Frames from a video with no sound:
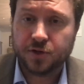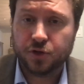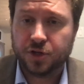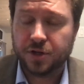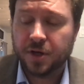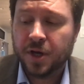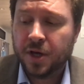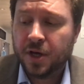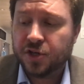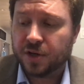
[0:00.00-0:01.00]
So she
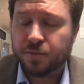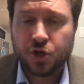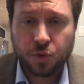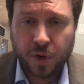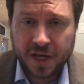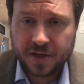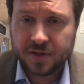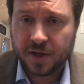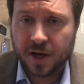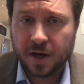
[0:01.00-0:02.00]
gave him 2
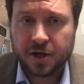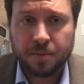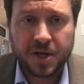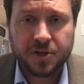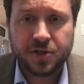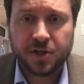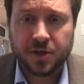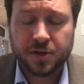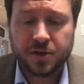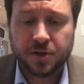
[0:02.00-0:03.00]
weeks, committed
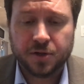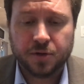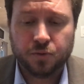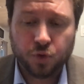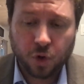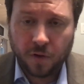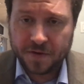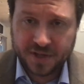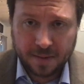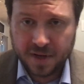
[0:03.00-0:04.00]
to rule on the
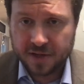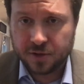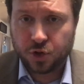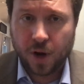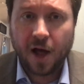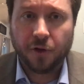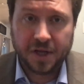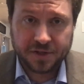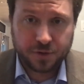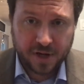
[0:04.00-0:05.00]
same day as the trial
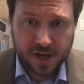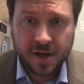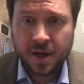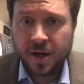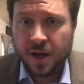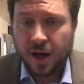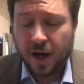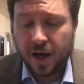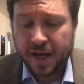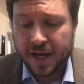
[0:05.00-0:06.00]
yesterday.
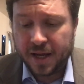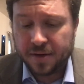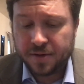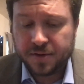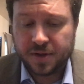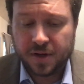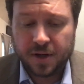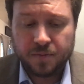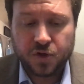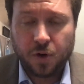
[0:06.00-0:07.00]

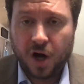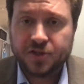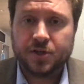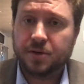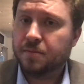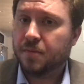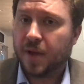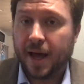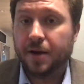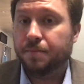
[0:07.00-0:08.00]
So Austin
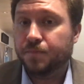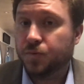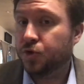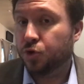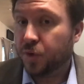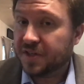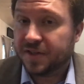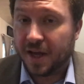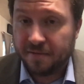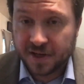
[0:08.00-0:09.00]
had a 2-week
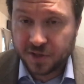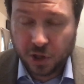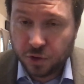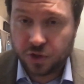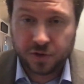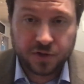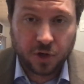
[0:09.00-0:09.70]
stay of execution.